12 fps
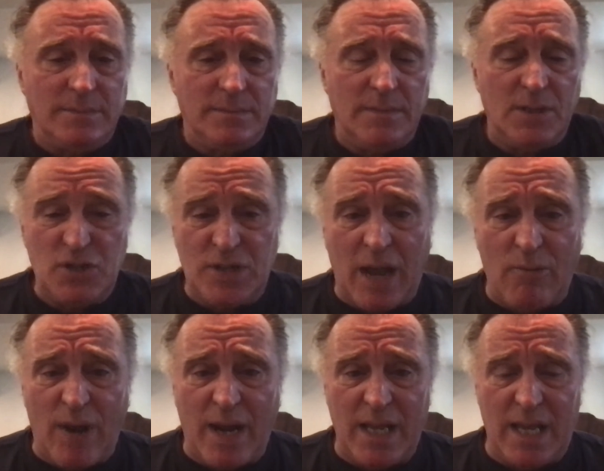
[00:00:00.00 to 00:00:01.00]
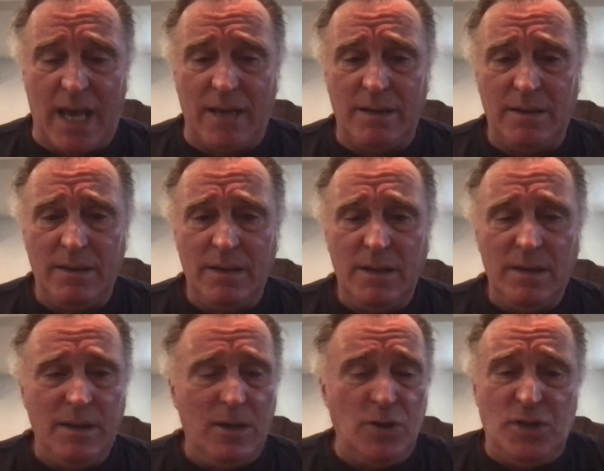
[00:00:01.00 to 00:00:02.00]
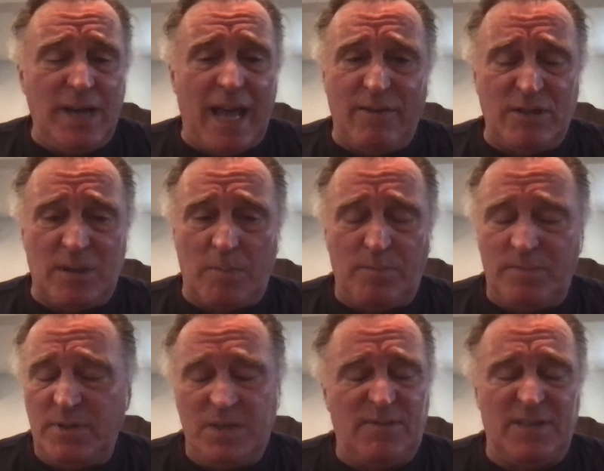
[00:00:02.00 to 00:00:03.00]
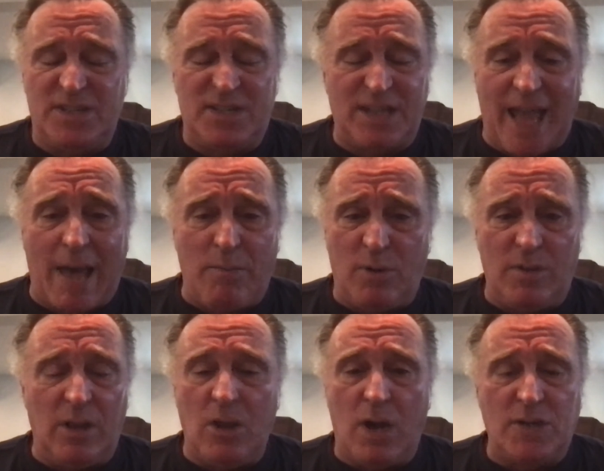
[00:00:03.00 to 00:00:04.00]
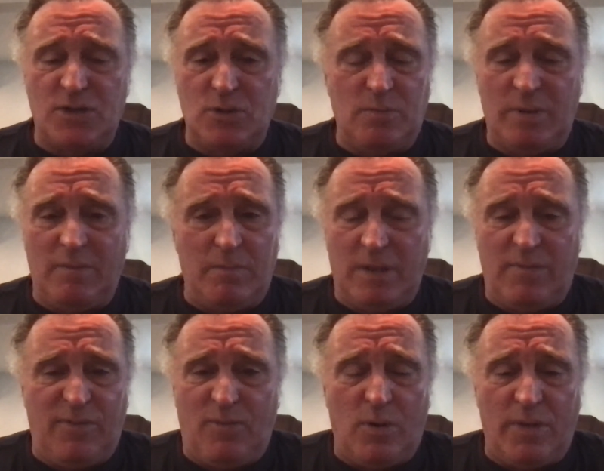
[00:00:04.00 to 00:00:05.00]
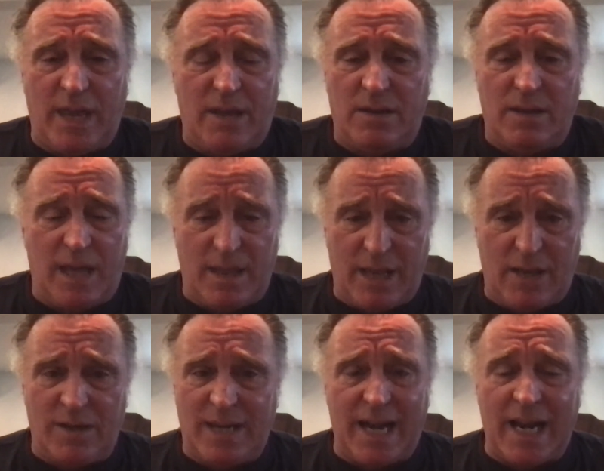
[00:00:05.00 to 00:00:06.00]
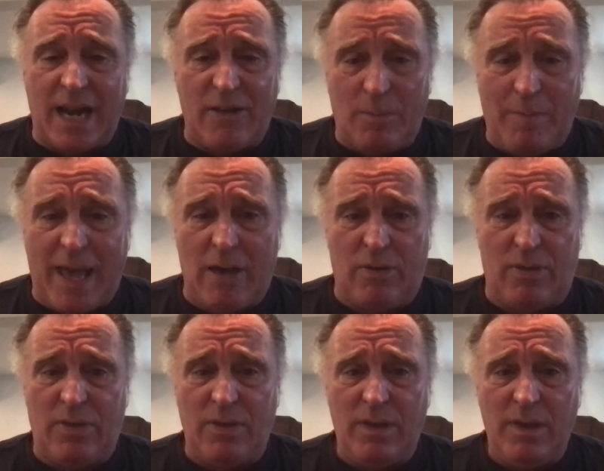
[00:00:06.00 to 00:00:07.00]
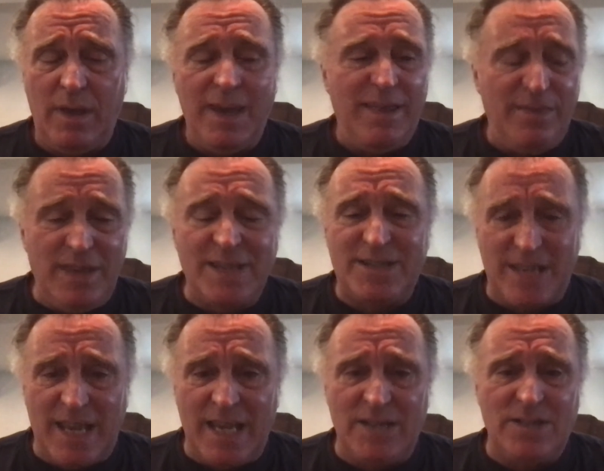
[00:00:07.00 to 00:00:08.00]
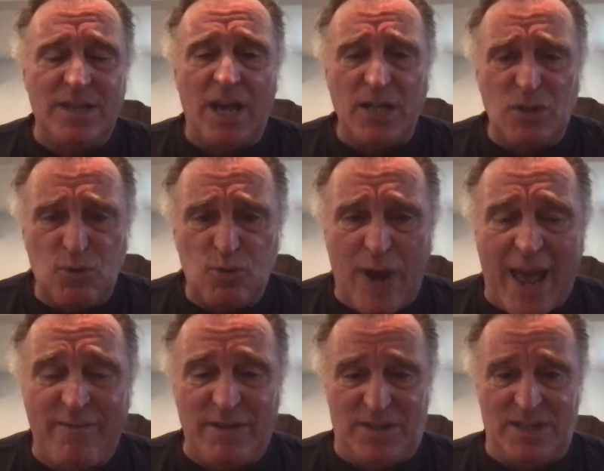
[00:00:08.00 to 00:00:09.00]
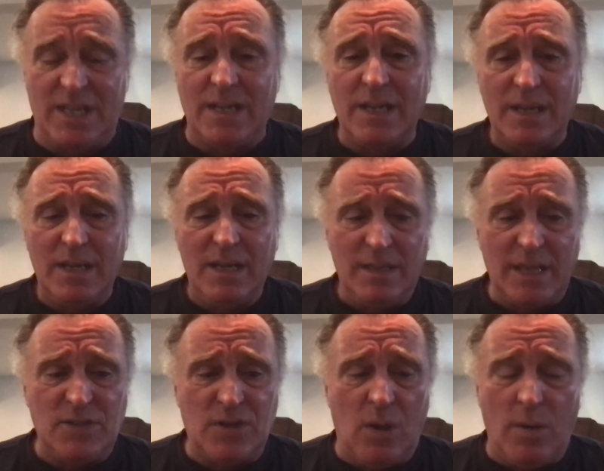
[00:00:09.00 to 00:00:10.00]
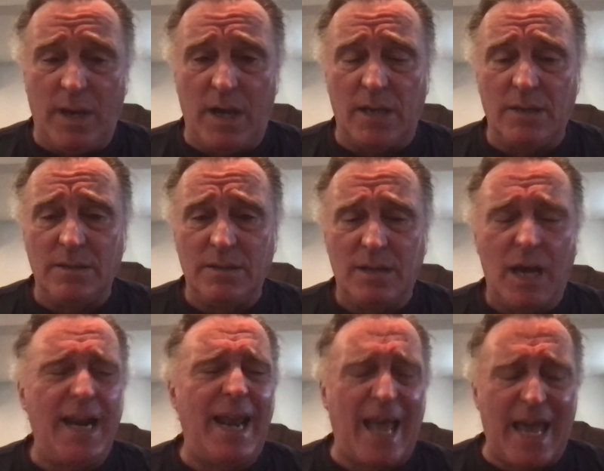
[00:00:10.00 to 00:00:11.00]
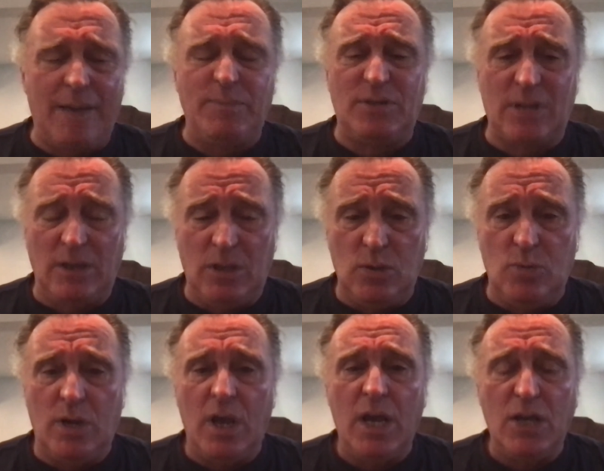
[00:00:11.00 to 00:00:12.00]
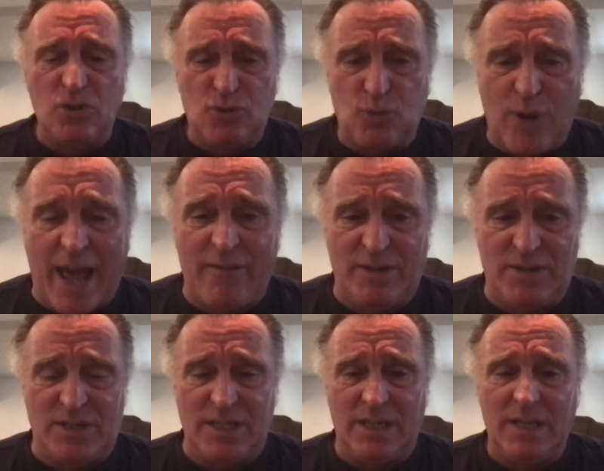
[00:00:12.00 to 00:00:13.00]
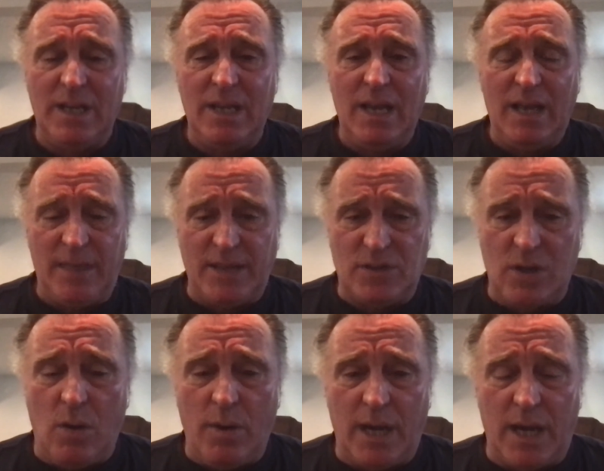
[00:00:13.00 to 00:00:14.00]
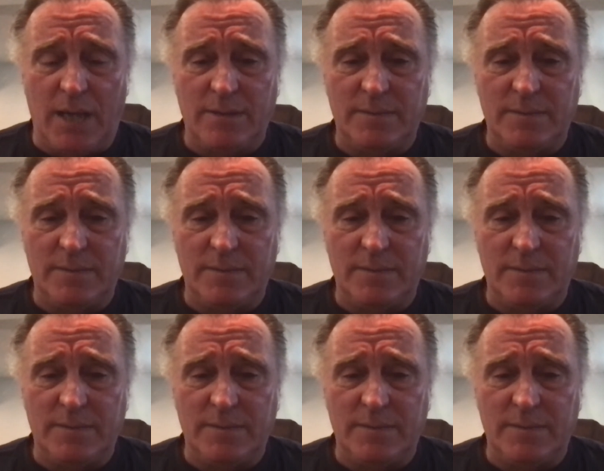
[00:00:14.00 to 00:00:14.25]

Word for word: She's not ready yet. Or she'd have a she'd slap them with a lawsuit before they could, they, they could get it out of their mouth. This is a travesty that's going on, an absolute travesty that's going on.